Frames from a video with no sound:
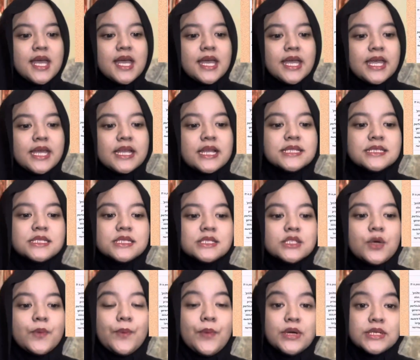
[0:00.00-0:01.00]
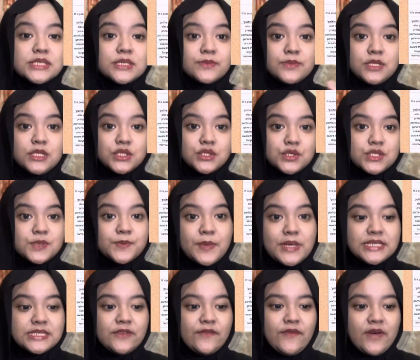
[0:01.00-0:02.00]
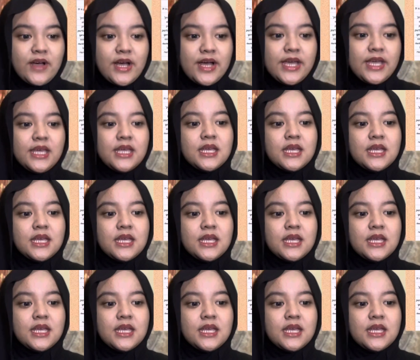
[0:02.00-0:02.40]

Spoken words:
It is also possible to specify